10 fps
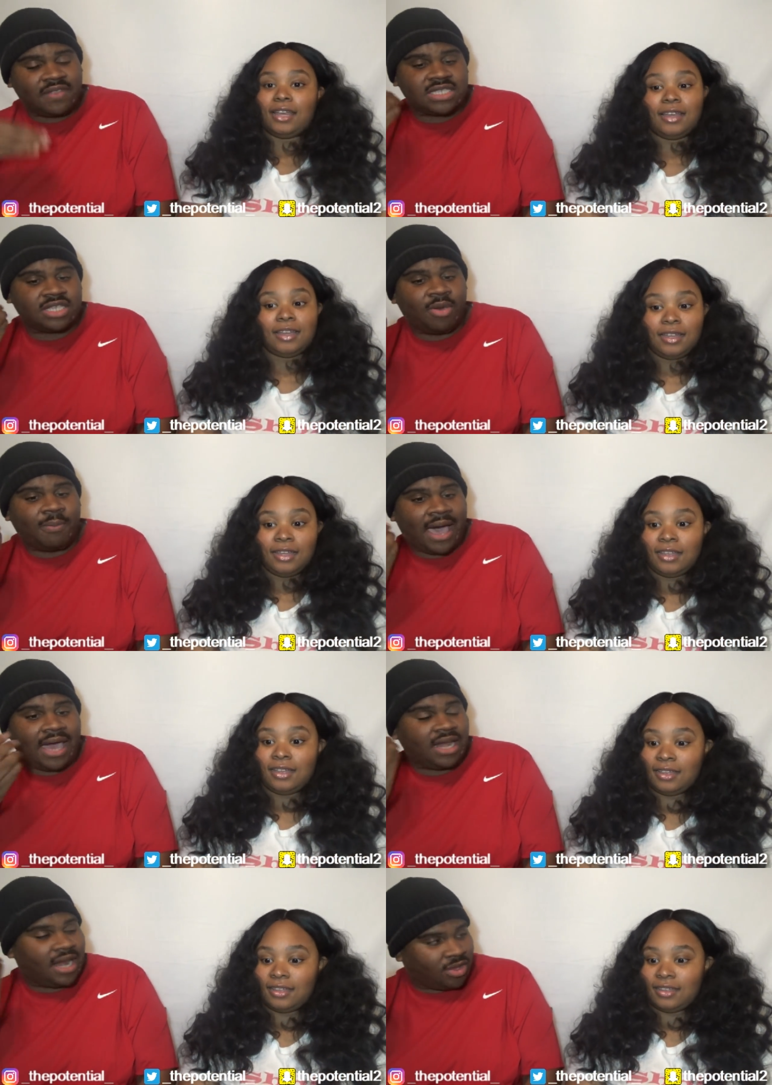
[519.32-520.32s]
Speaker 1: that's in your
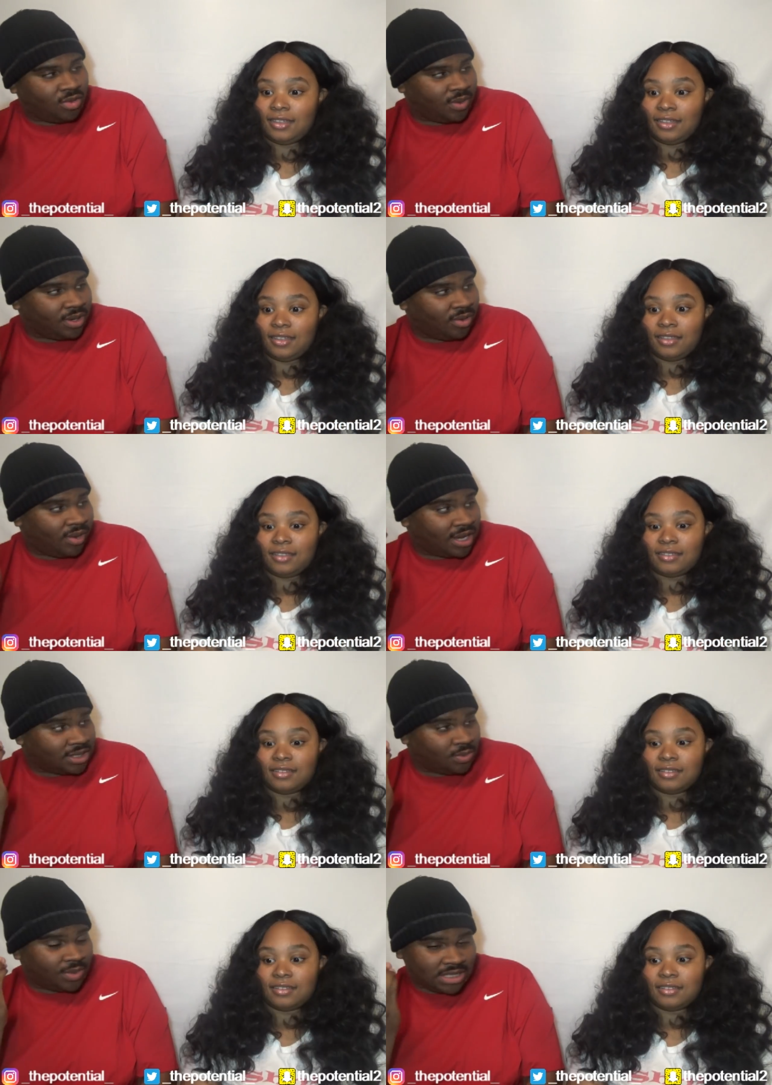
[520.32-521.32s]
body that you wouldn't know
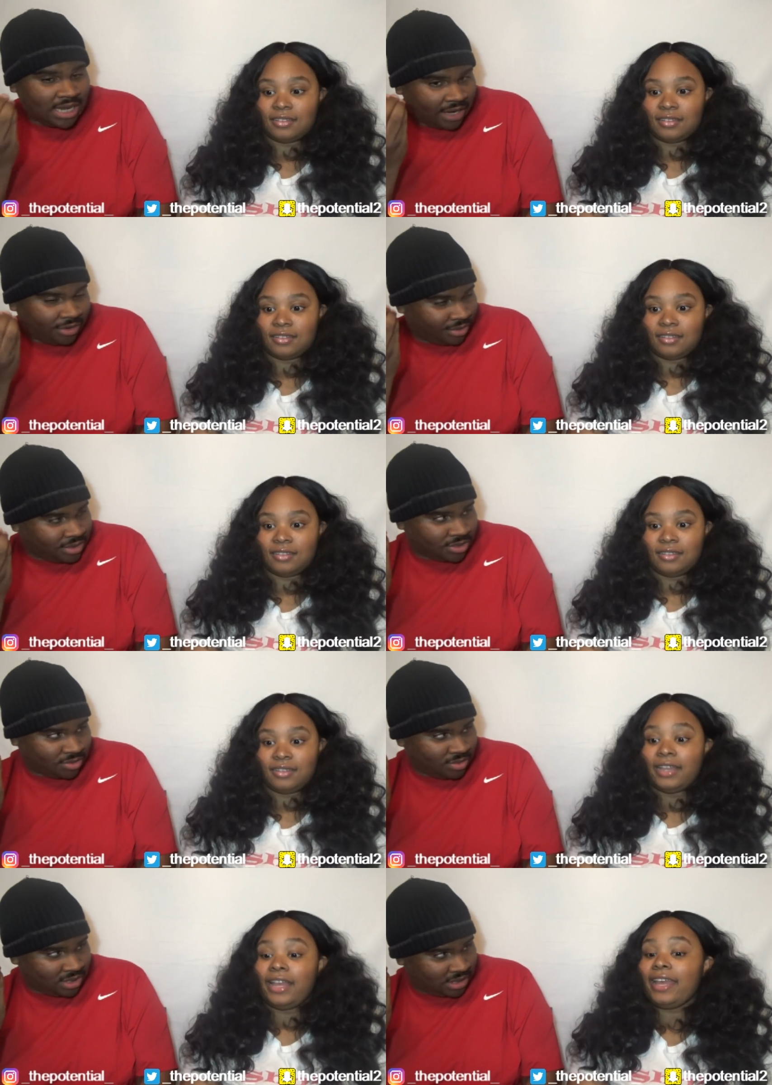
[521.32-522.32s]
unless you went to like nursing
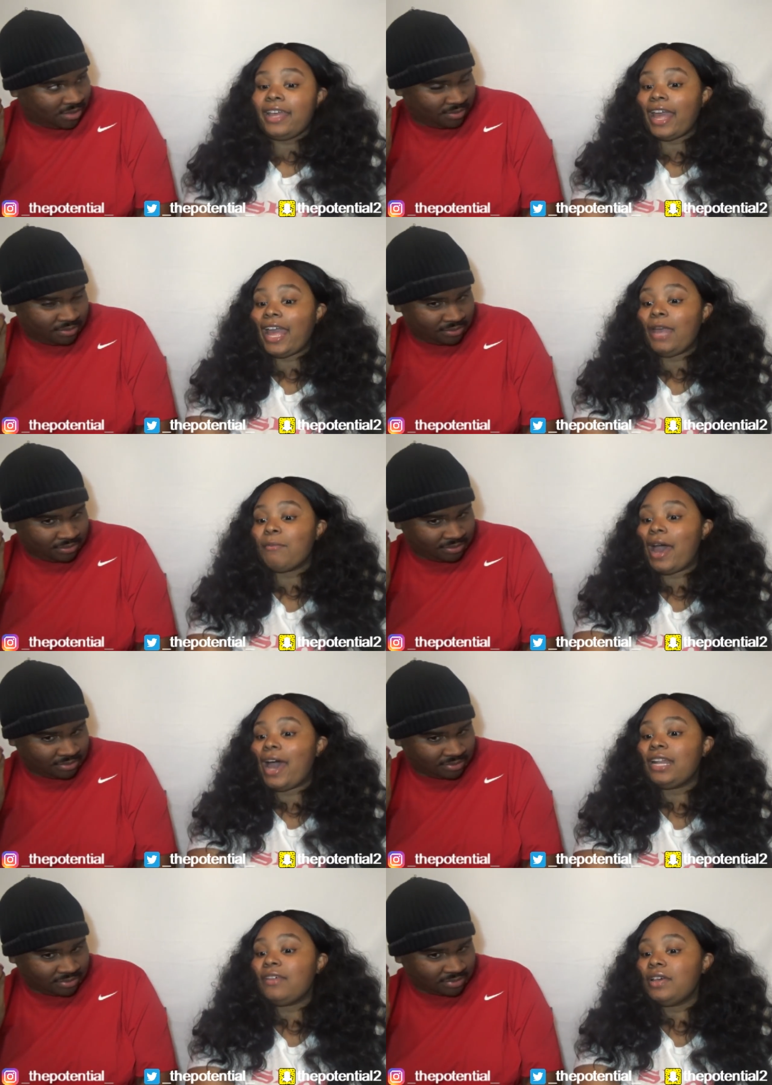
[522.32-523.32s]
school. he something.
Speaker 2: came
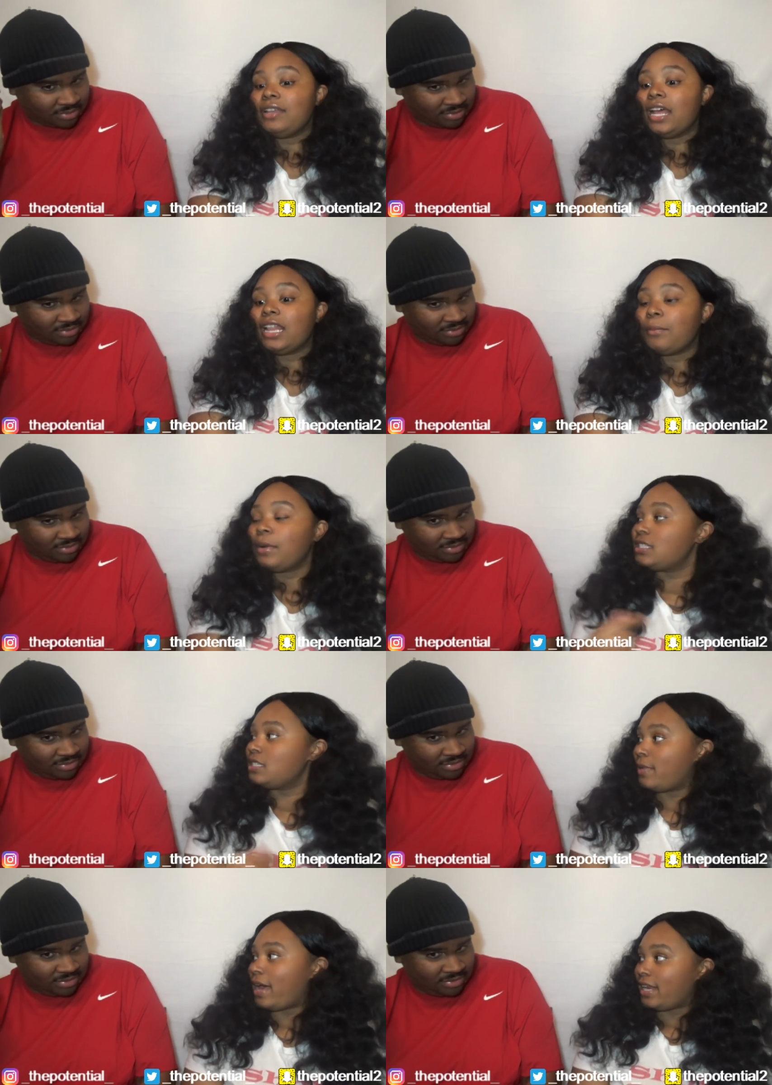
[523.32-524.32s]
out of another
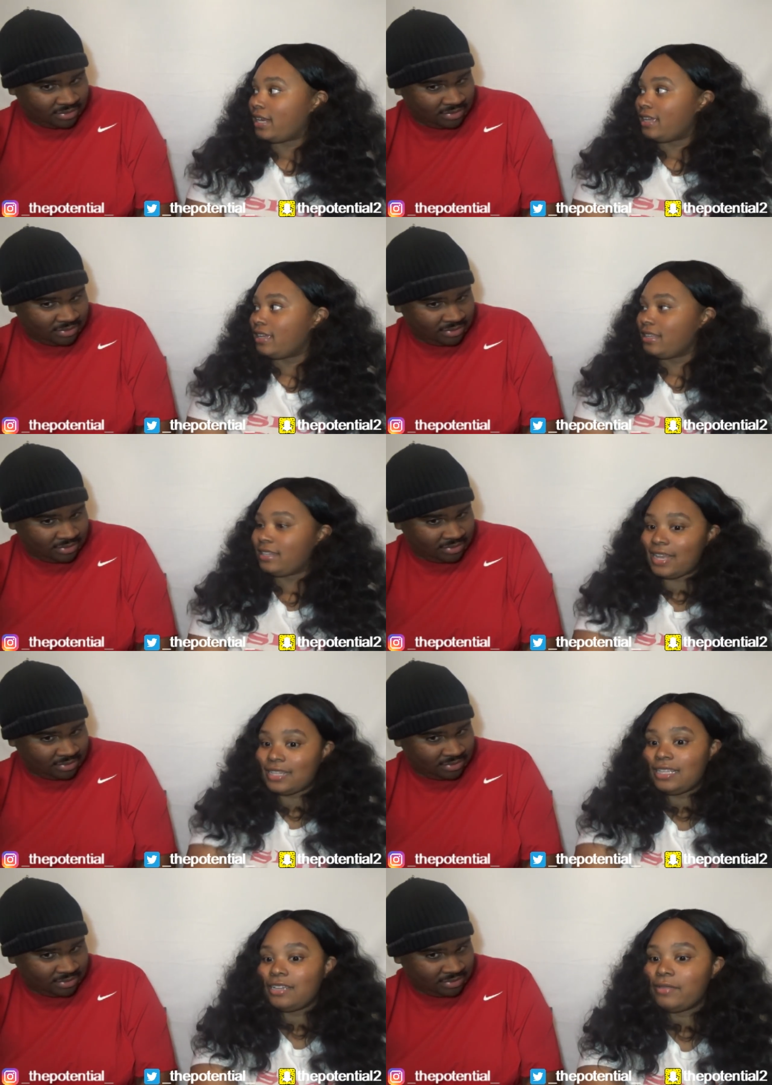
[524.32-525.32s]
person's body.
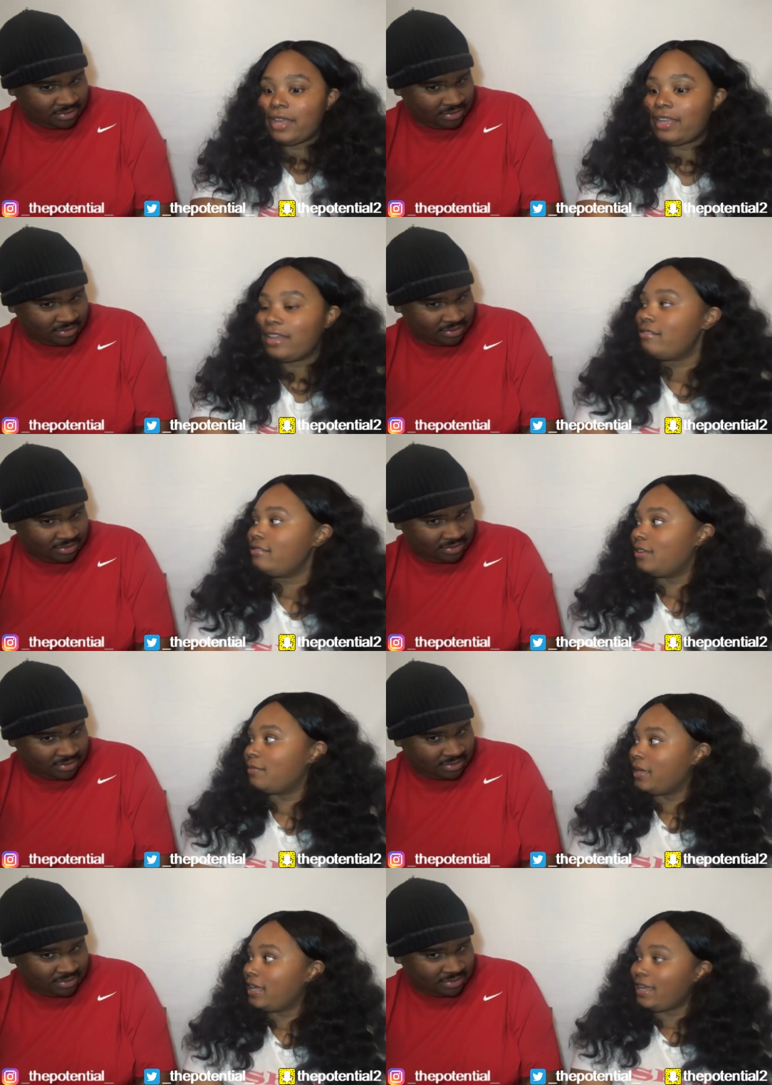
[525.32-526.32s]
That's him that killed
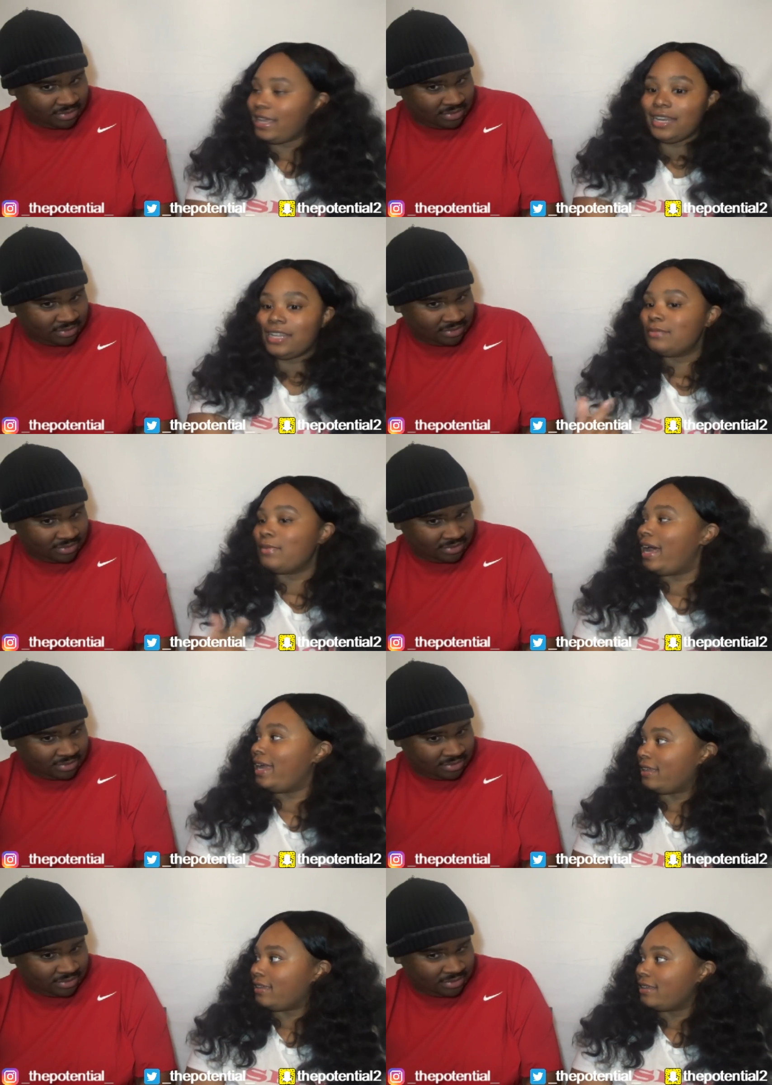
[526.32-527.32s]
him. He in his
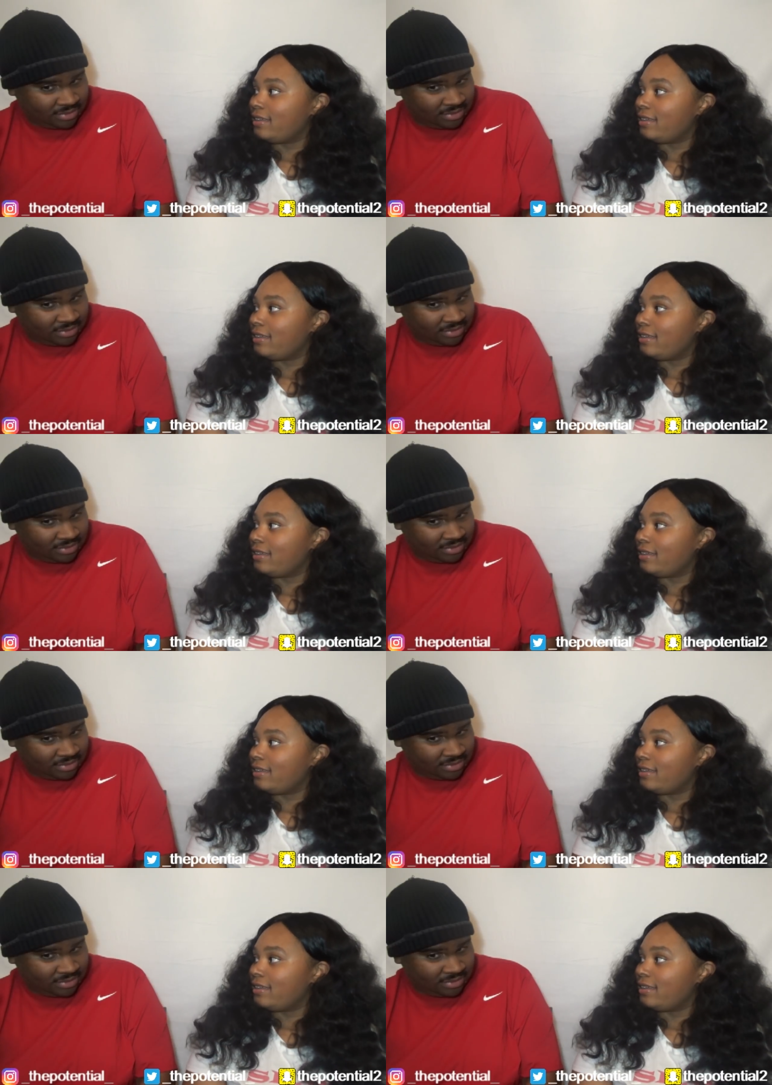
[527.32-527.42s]
body.